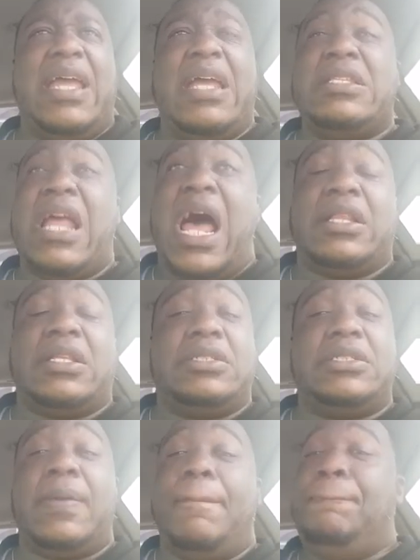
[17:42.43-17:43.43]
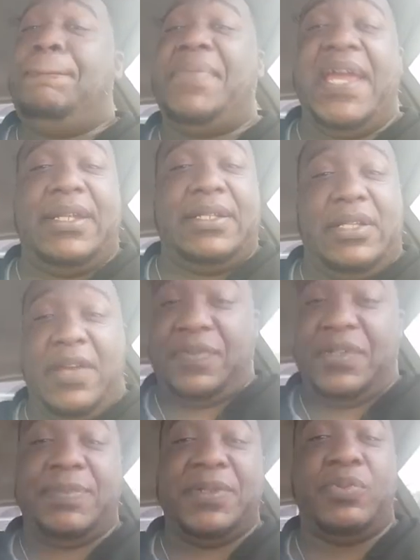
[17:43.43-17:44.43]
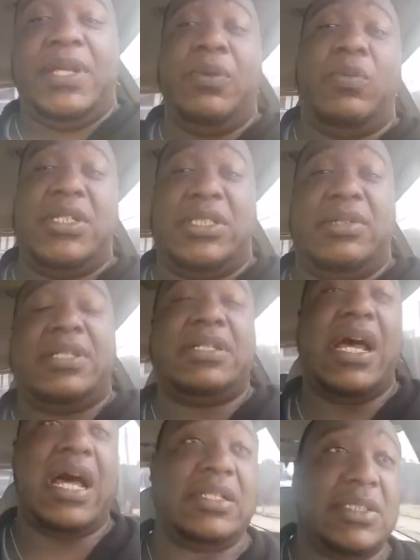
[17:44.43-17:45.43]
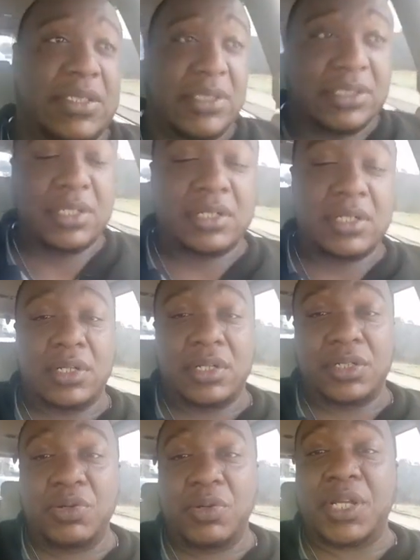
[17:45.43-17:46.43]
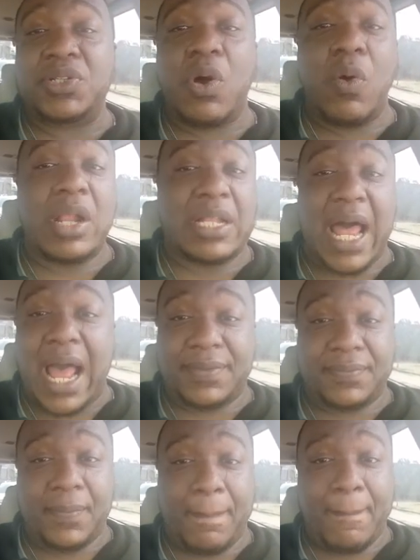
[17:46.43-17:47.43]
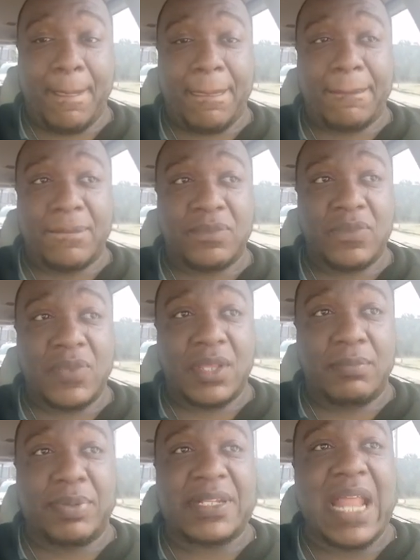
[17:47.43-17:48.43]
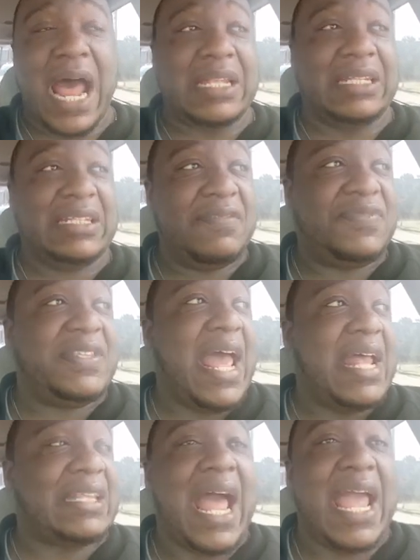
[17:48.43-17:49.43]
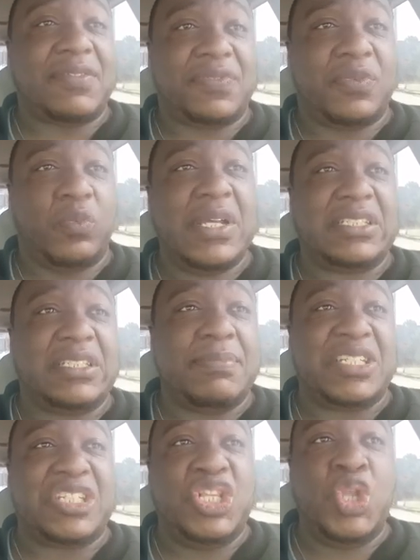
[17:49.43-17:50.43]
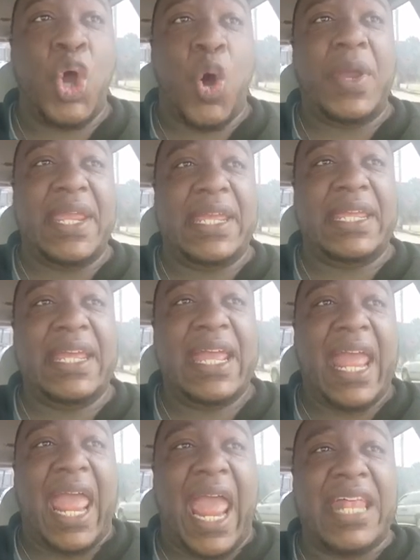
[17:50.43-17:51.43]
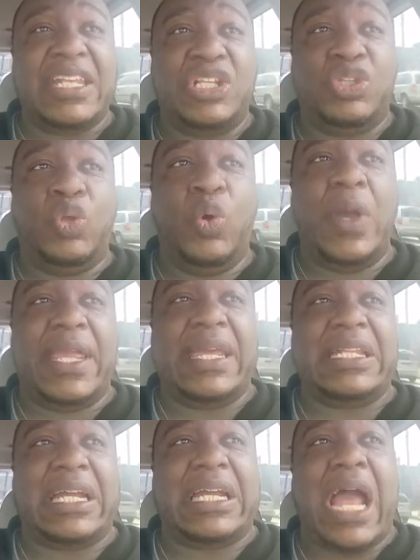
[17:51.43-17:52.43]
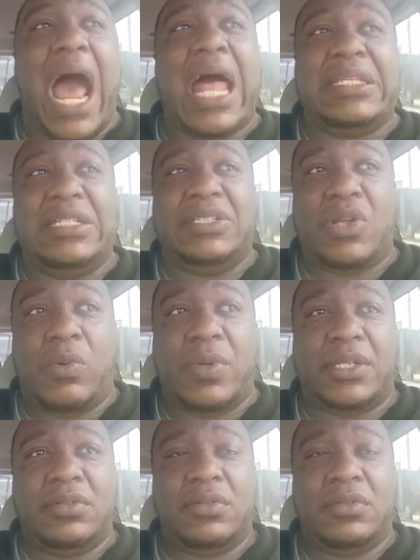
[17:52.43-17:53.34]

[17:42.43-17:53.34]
and knowledge. There's a big difference between wisdom and knowledge. You can know a lot, but not live that life. Wisdom is knowing and the doing and the godly knowing.